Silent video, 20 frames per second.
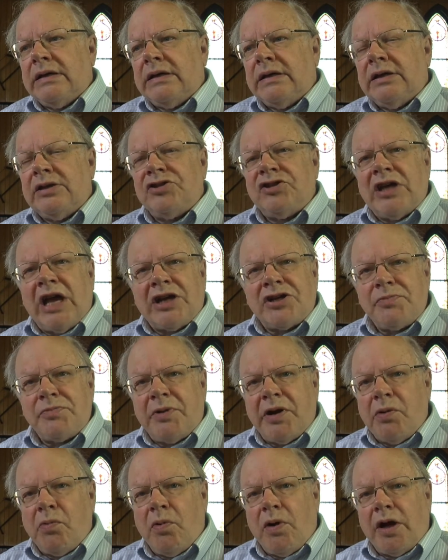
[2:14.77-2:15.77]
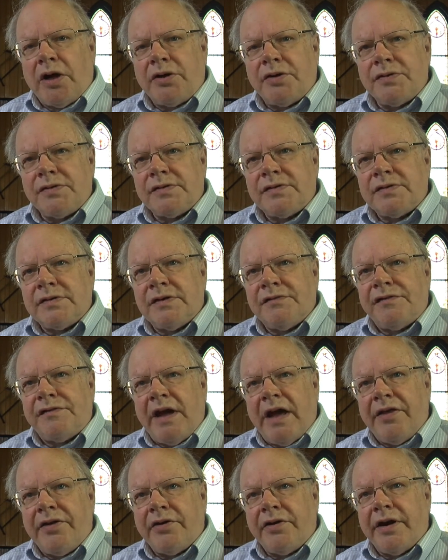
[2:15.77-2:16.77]
Dr. Mary Walker's
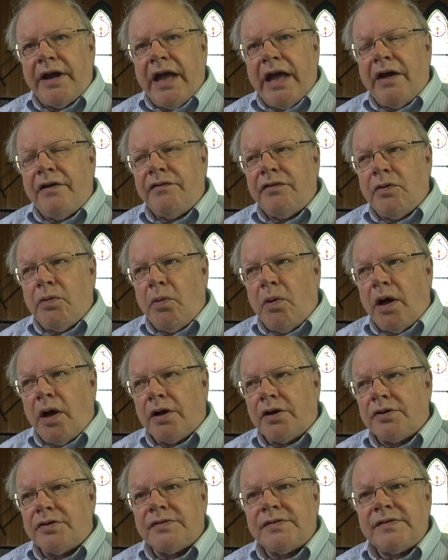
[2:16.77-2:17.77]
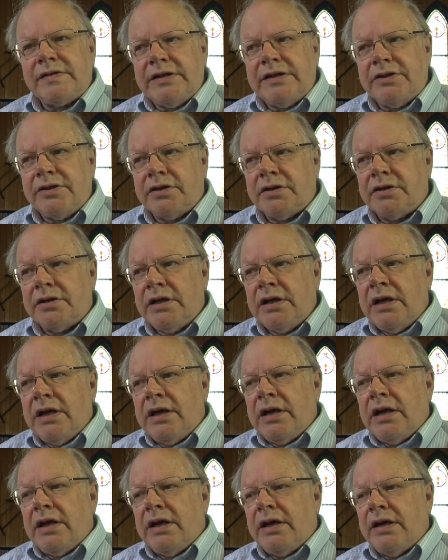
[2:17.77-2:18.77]
father, Alva Walker Sr.,
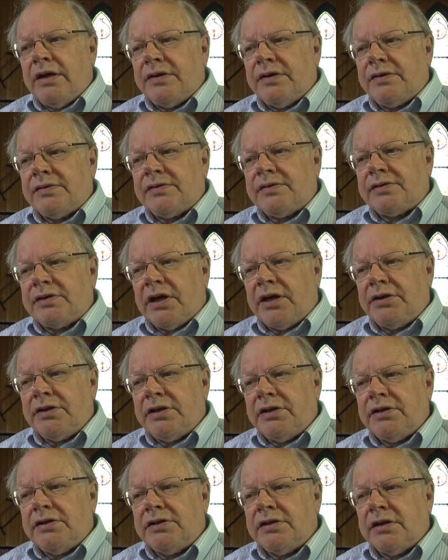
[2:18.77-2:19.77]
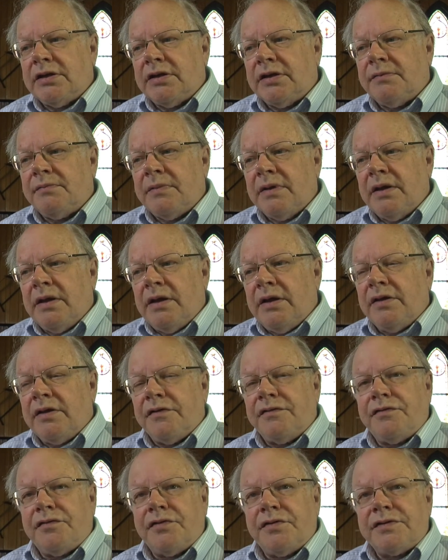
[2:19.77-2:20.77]
started the
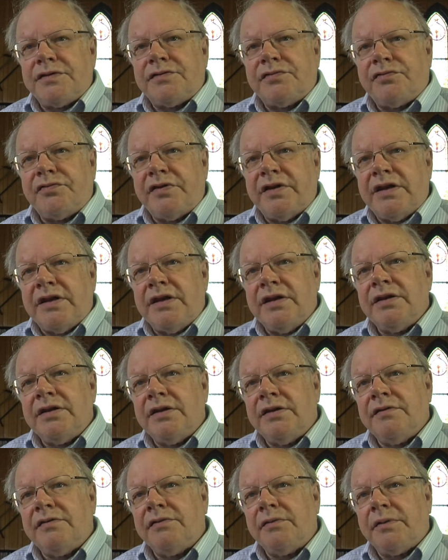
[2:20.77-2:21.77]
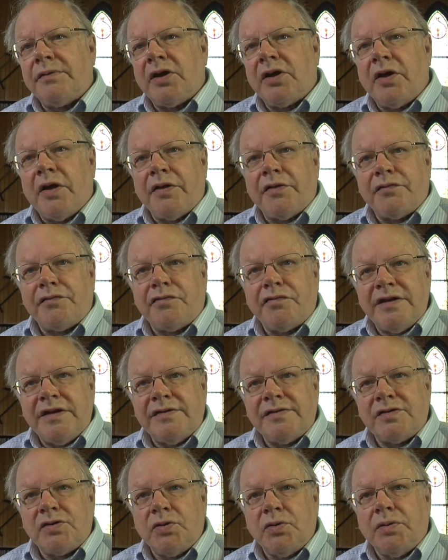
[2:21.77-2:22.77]
first what they call the free
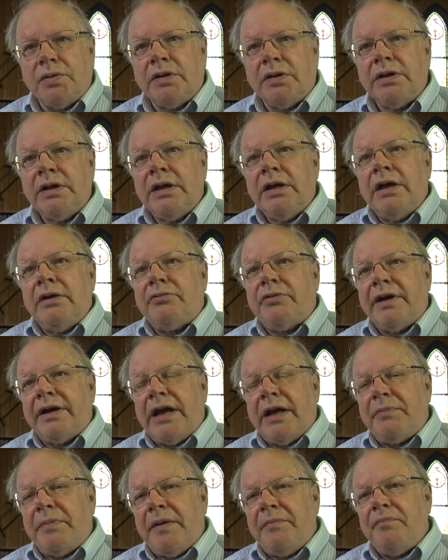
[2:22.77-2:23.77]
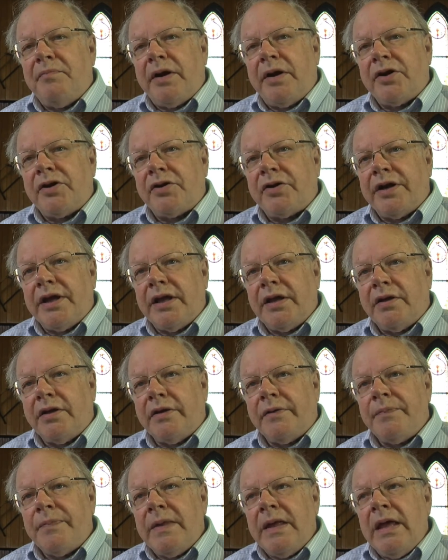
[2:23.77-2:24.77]
school, right up on Bunker
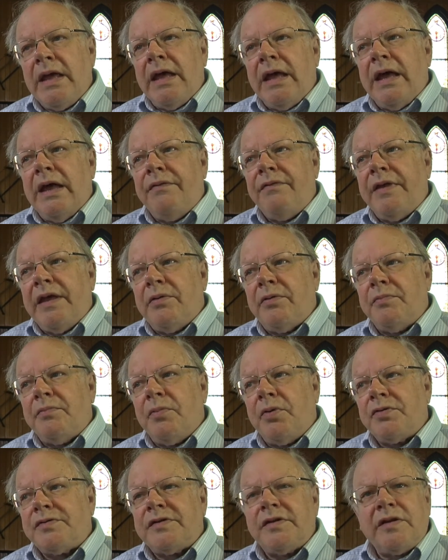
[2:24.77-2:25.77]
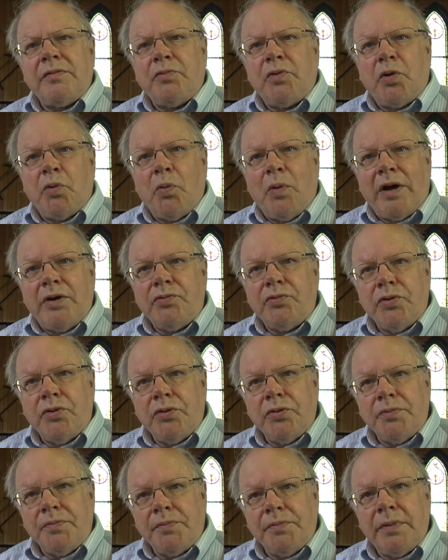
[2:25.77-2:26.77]
Hill. And most of them were
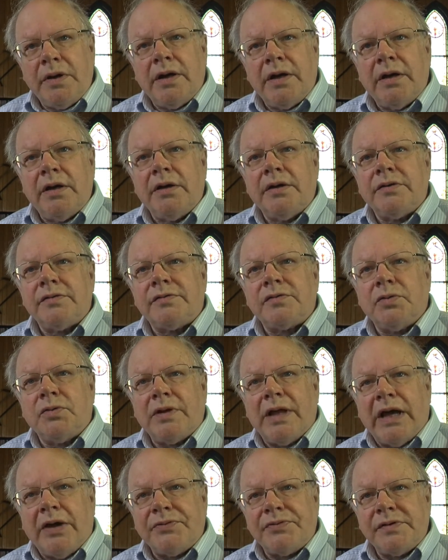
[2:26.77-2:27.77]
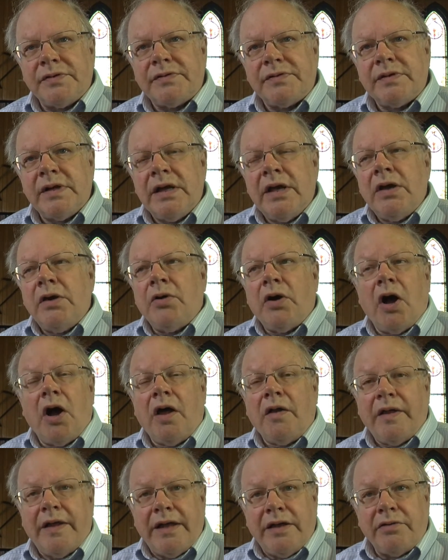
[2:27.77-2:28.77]
one-room schoolhouses,
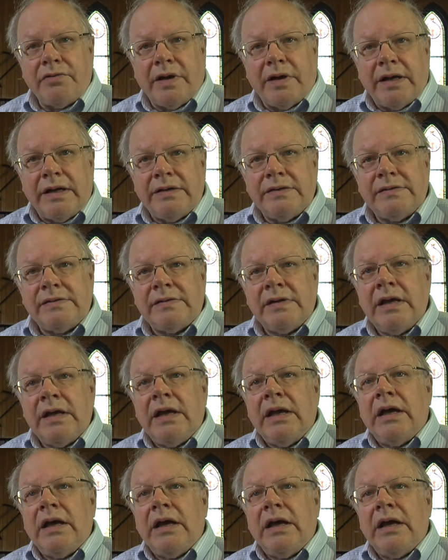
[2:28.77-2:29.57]
all 8 grades.